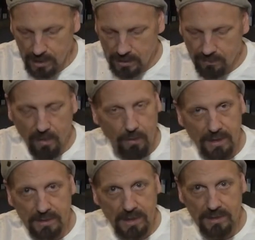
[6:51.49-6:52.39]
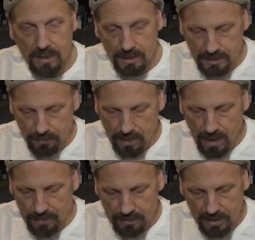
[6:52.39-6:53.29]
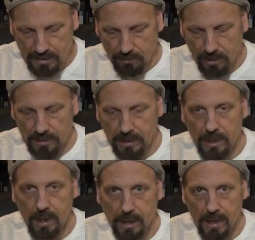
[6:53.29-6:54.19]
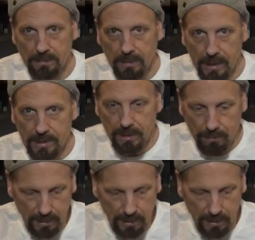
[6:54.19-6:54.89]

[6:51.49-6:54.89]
It's very easy. It's an easy prop. It doesn't really need any explanation.